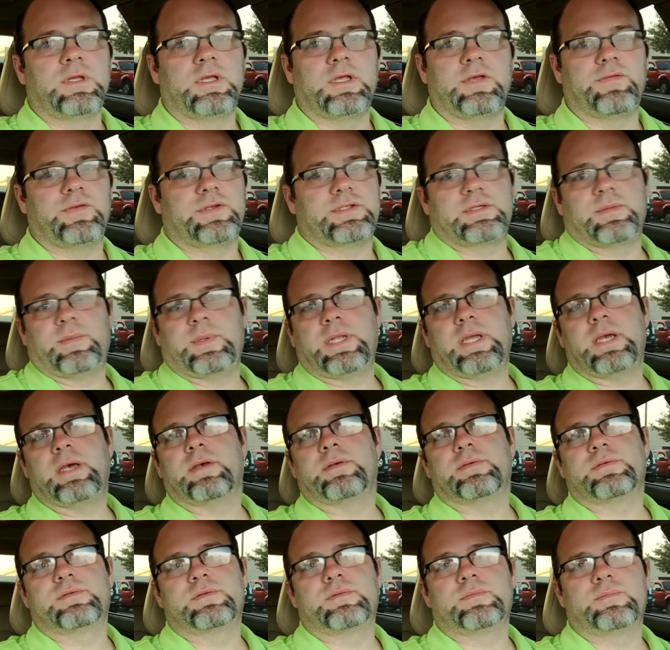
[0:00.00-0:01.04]
give it to somebody
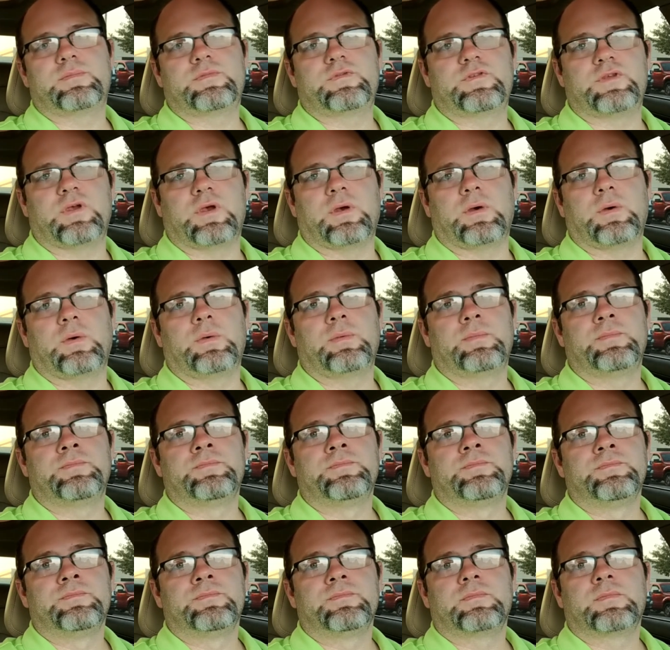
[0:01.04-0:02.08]
else. So
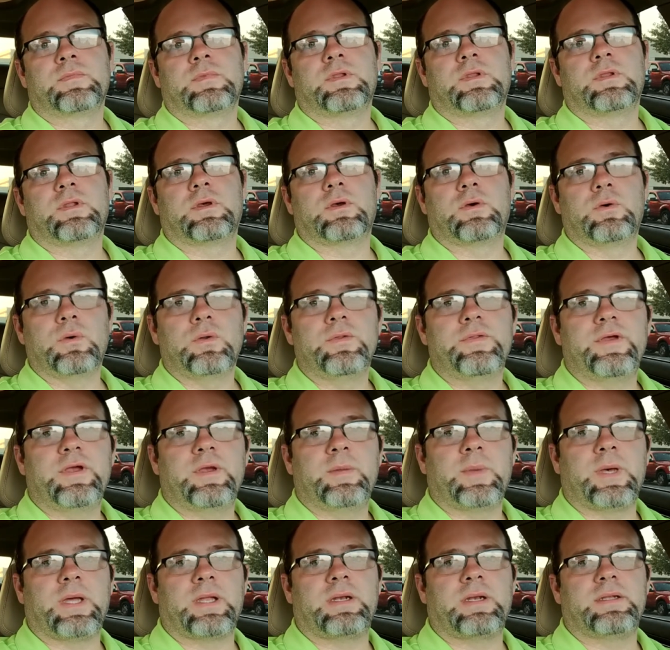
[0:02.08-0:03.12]
the cool
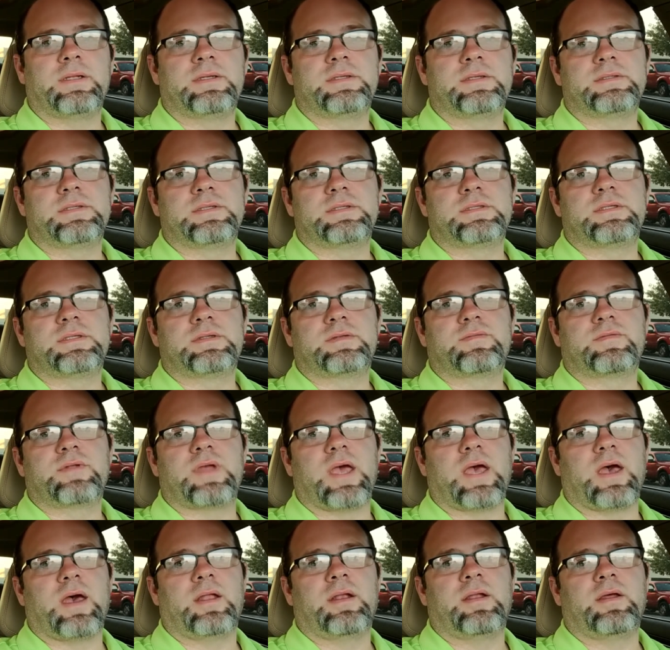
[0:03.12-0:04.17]
thing about it is it's
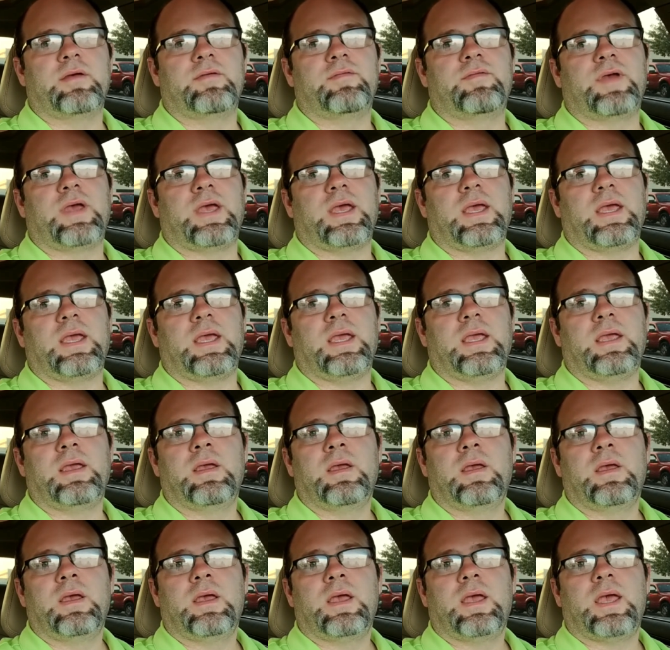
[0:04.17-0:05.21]
out of a
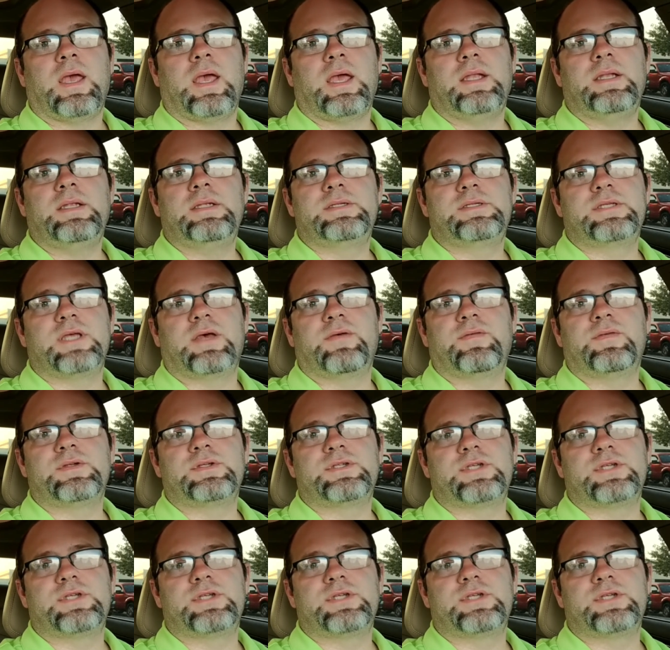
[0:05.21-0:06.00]
87